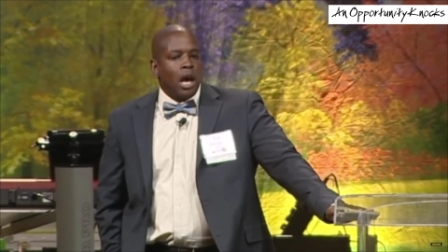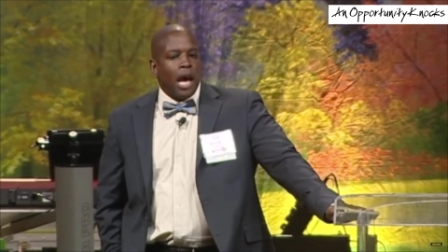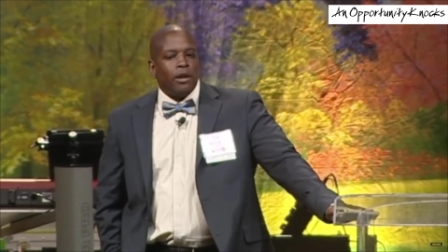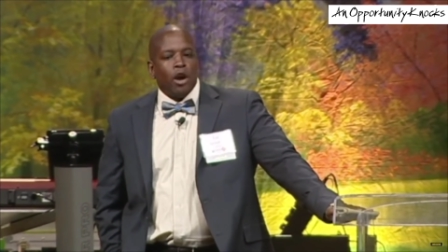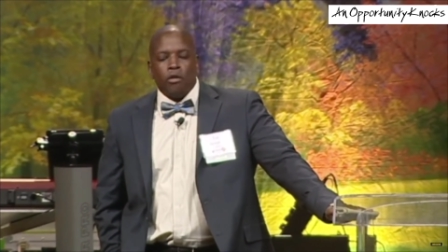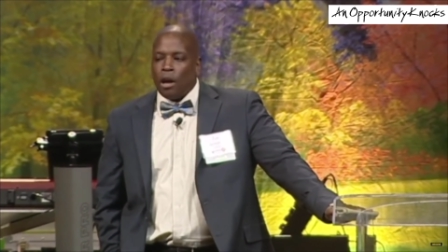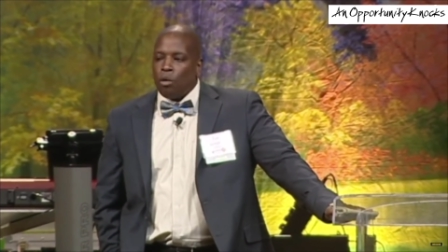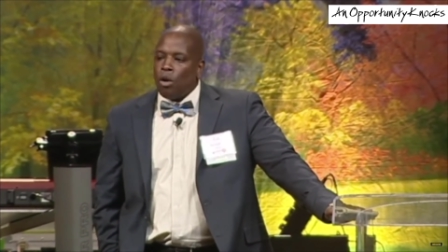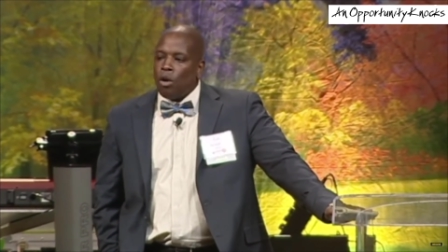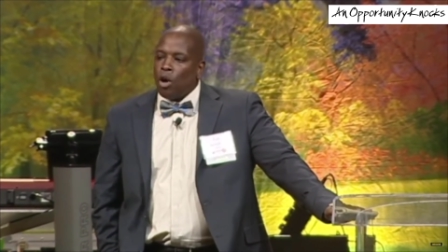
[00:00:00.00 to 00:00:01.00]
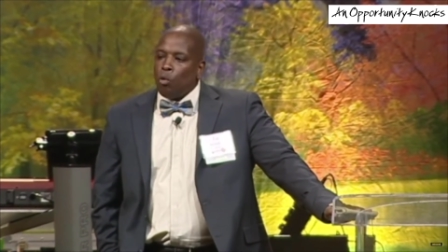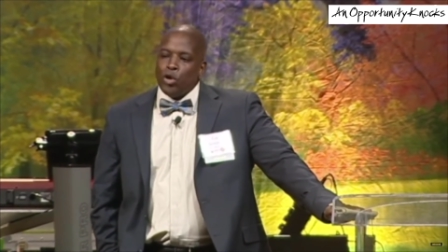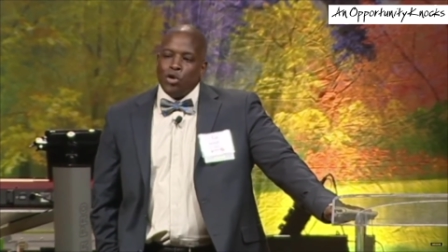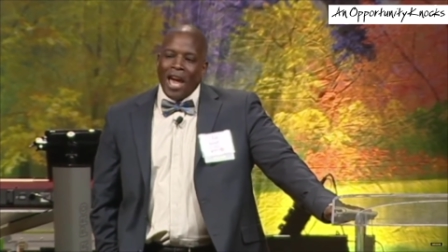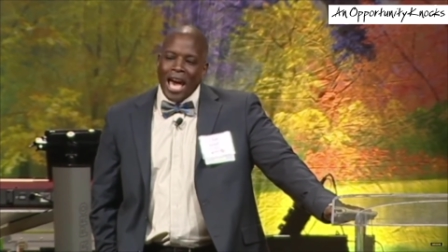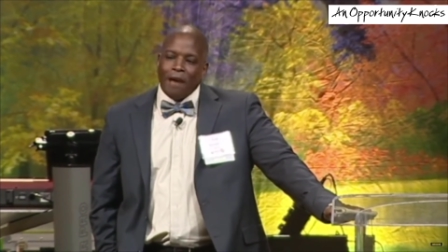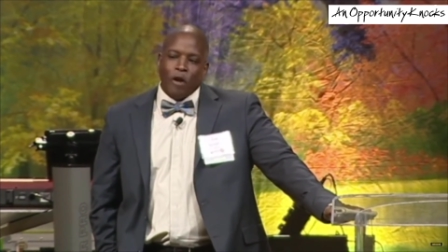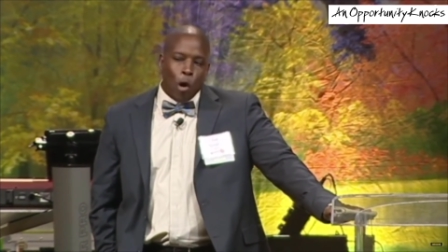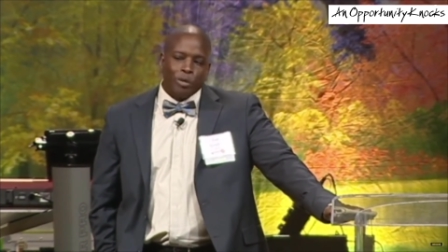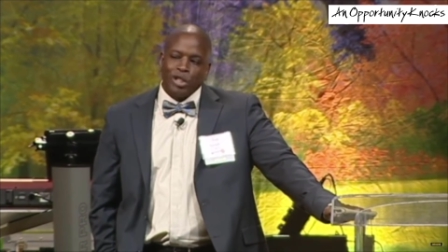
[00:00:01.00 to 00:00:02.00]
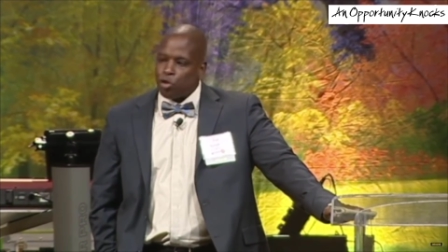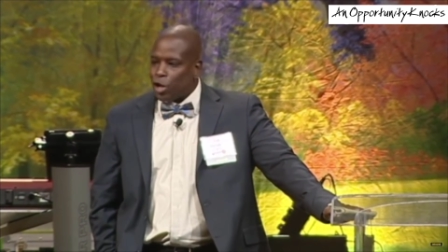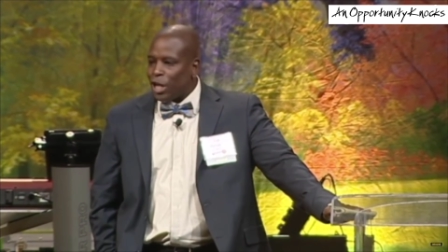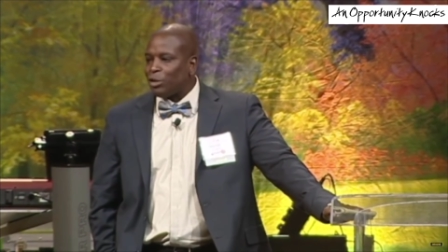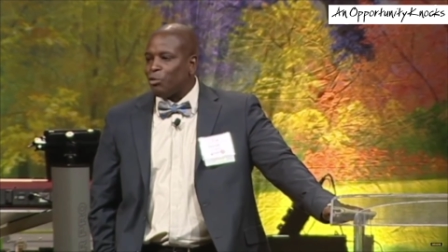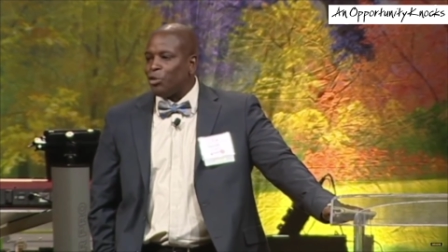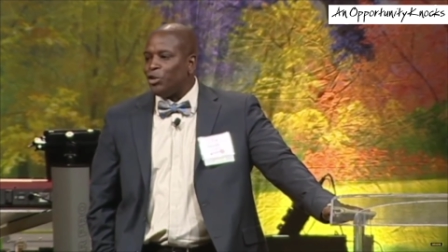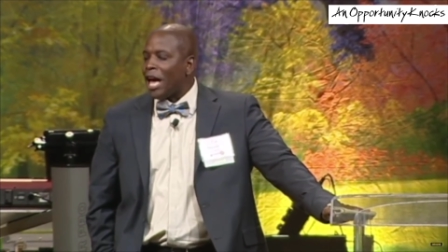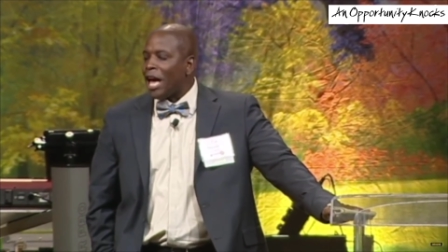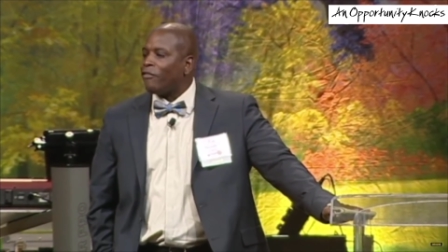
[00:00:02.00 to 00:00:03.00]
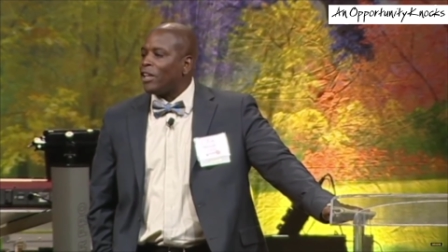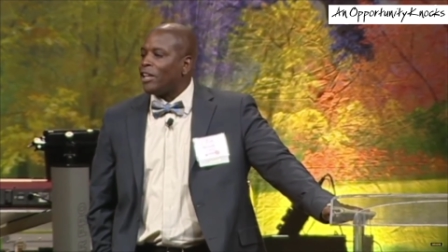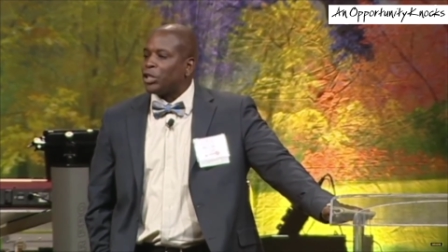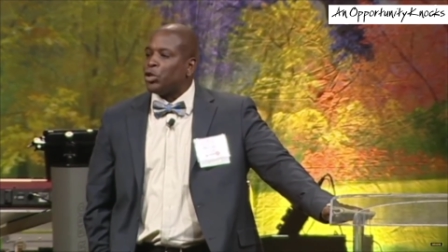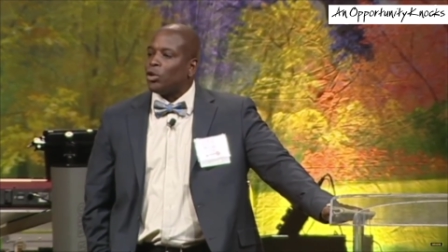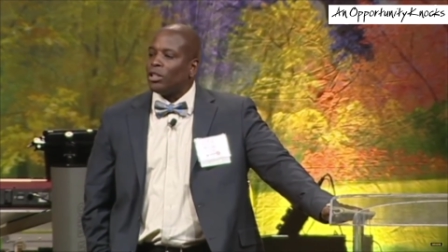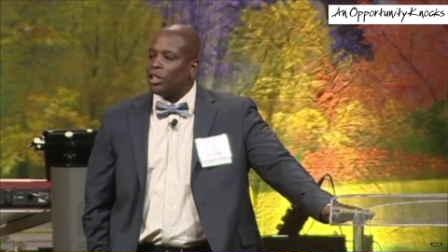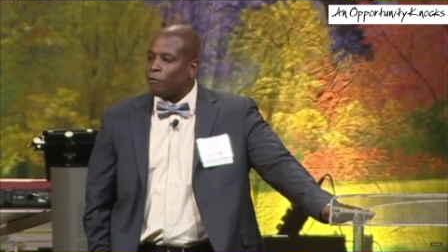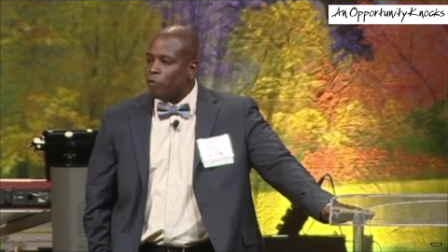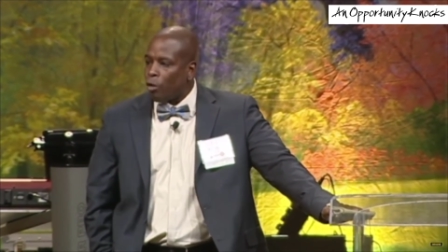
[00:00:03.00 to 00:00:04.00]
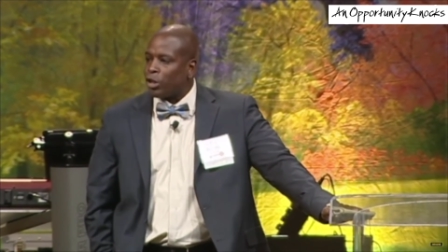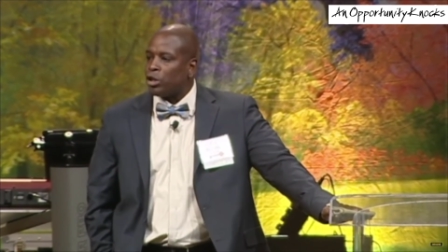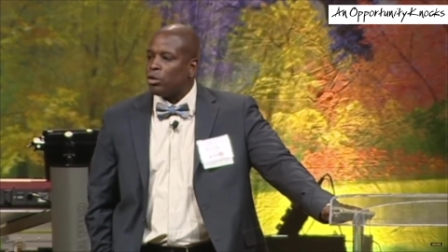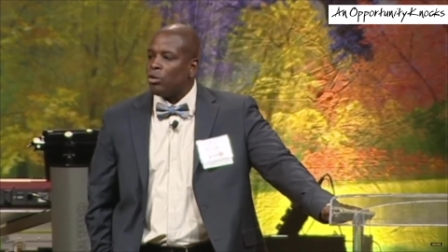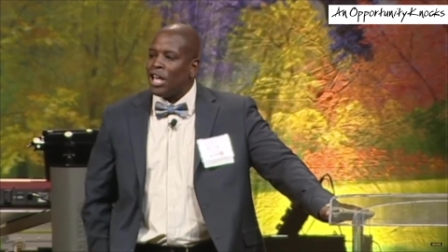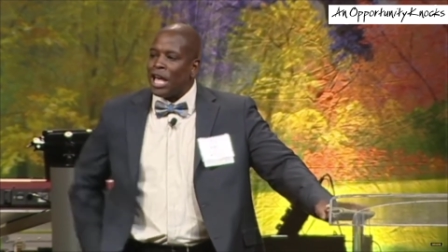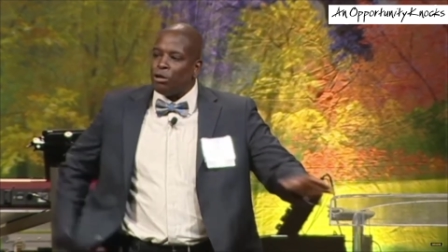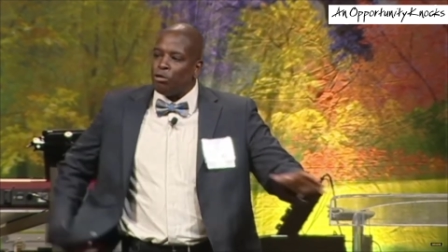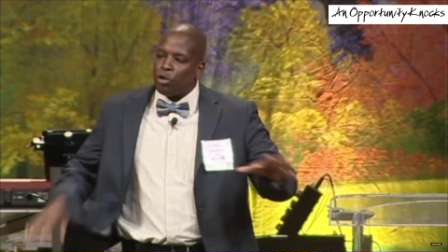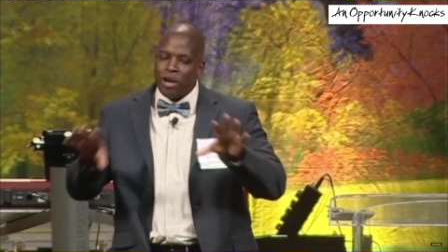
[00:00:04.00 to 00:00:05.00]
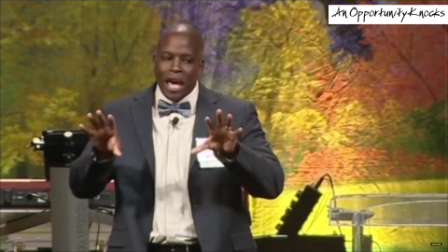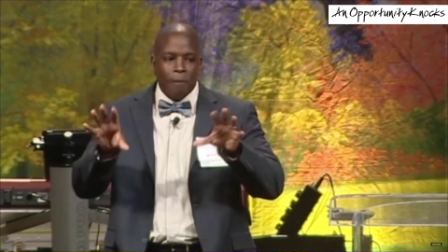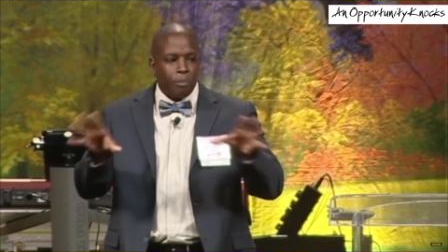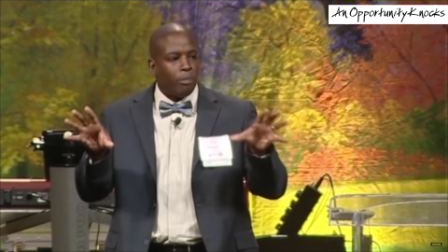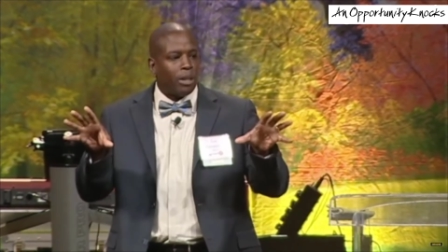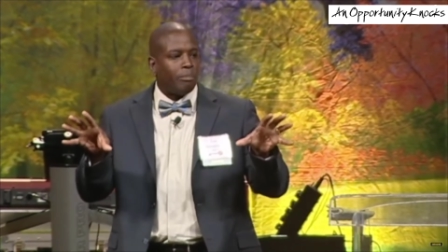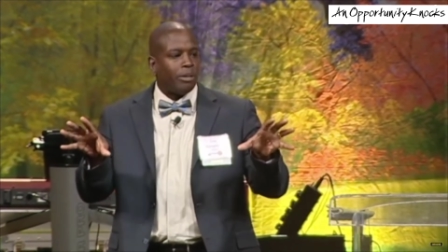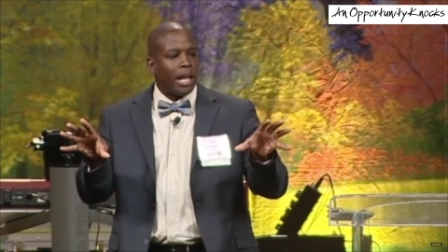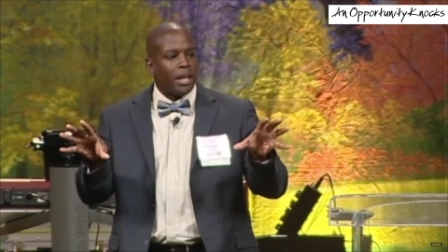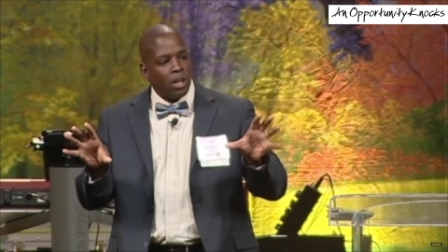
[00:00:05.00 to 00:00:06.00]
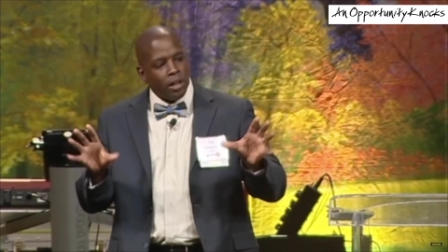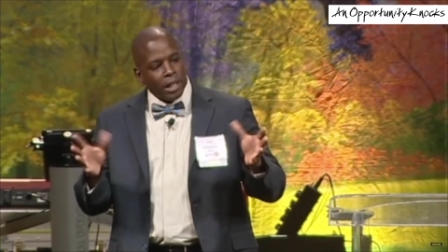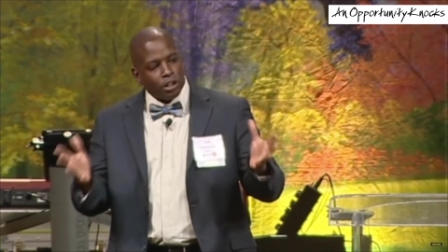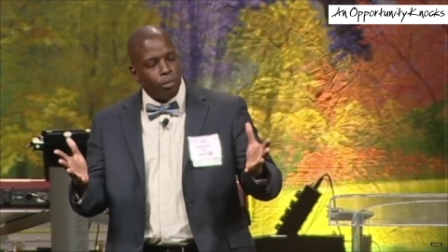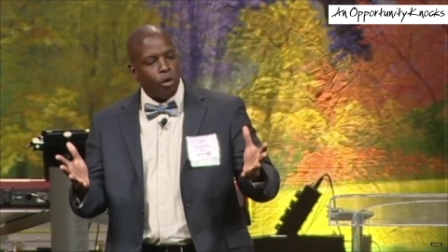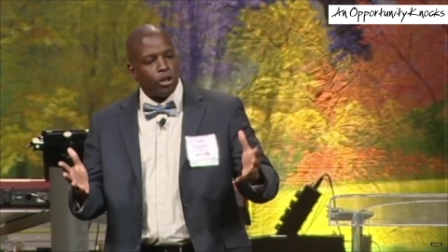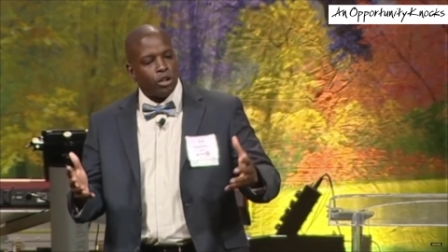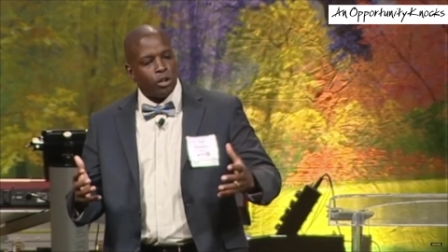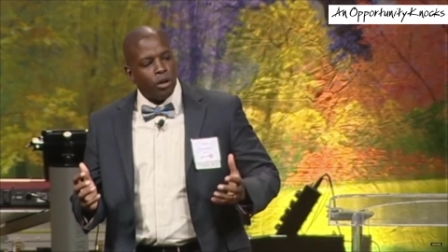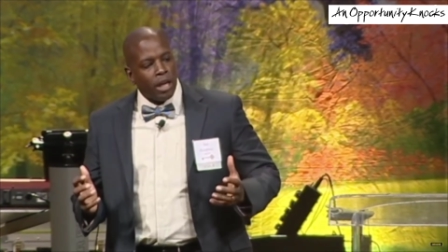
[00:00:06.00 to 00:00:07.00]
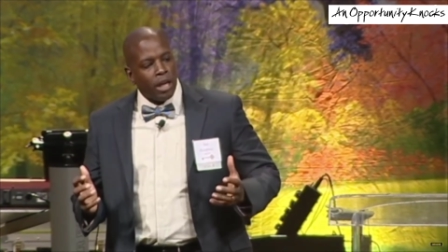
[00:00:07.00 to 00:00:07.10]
I know that when you have hopes and dreams and when you have things that you can look forward to and when you have people in place that support you